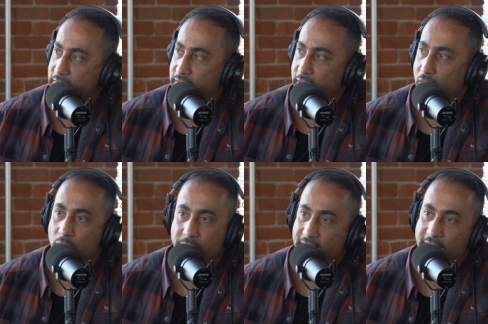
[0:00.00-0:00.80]
They
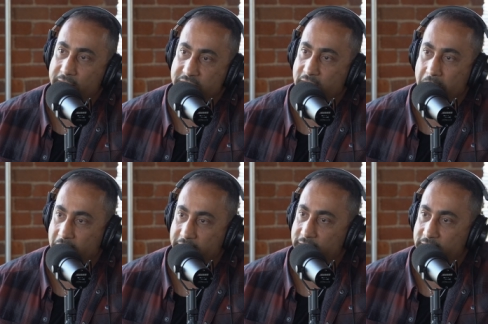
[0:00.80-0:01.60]
all became
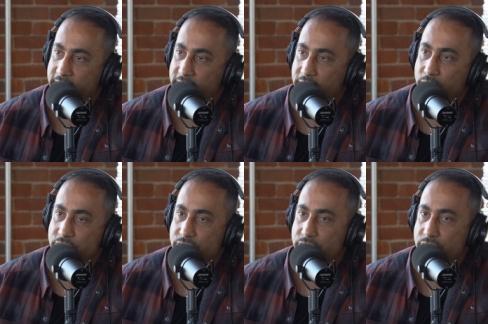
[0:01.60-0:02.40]
somebody. There
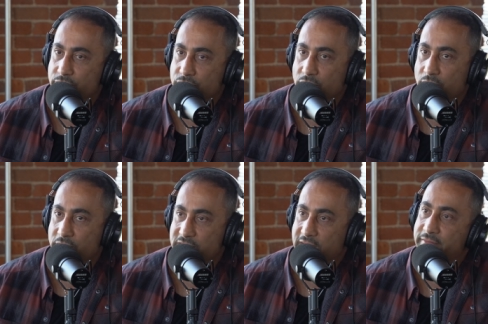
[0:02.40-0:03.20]
was no
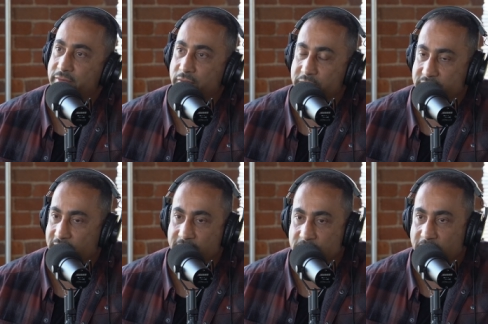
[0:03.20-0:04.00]
stories ever
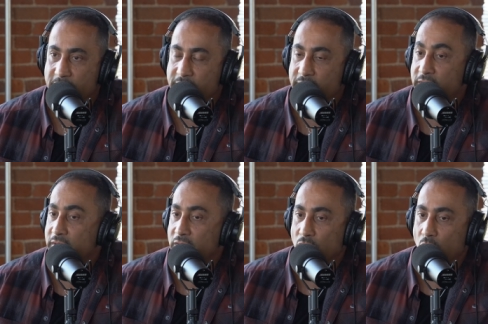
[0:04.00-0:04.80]
besides maybe
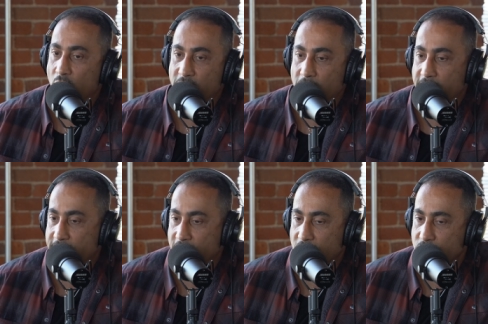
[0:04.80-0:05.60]
one of
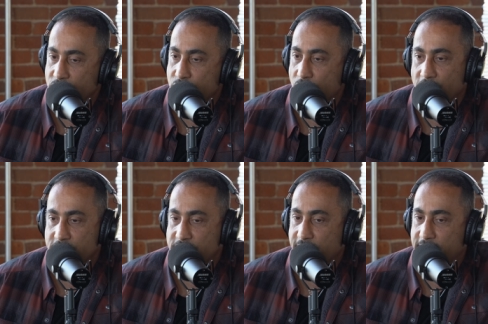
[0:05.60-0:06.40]
my uncle's
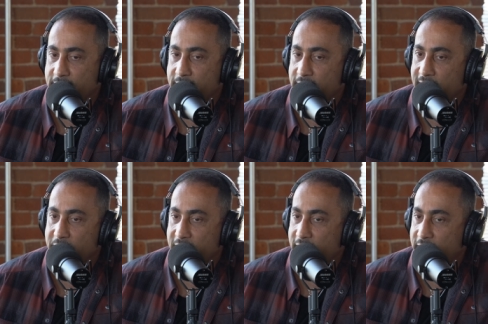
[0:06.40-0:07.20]
stories that he
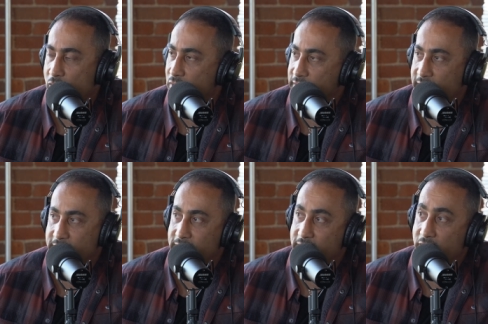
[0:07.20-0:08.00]
came in the early
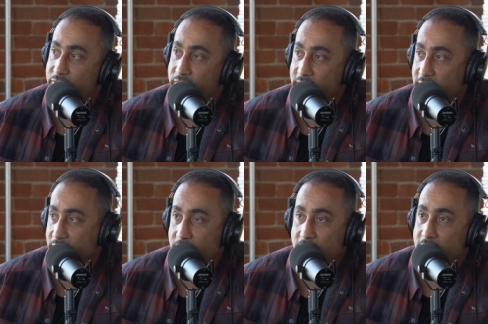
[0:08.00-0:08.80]
1900
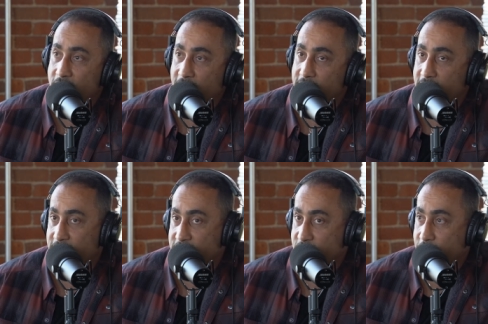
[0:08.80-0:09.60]
here and he
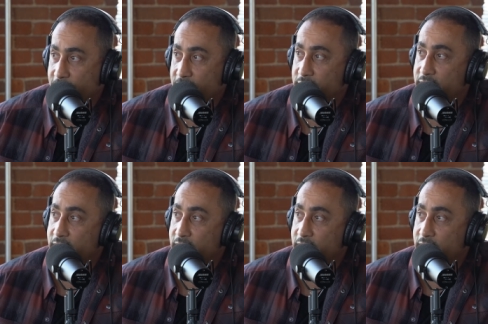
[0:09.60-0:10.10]
disappeared.